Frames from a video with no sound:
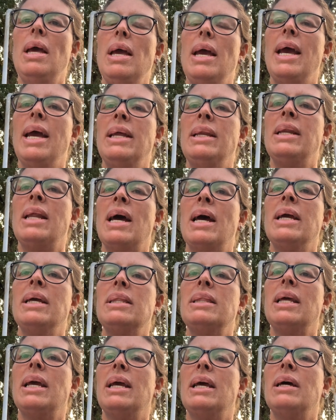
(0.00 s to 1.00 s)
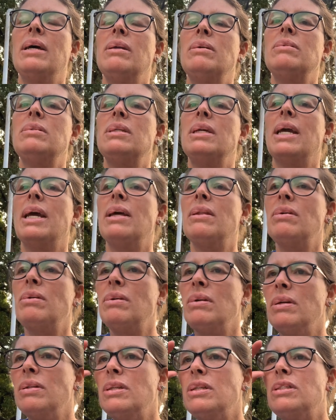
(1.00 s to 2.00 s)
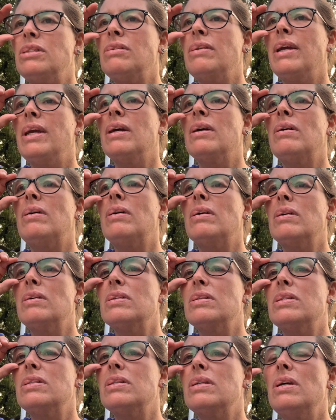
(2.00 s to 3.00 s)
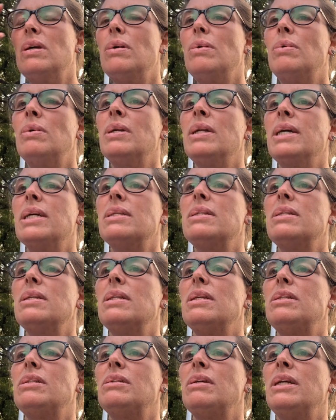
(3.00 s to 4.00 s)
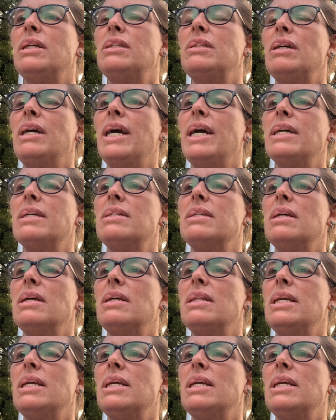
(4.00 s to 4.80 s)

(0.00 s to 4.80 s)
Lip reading: At night, they huddle together on the train cars or next to the train tracks.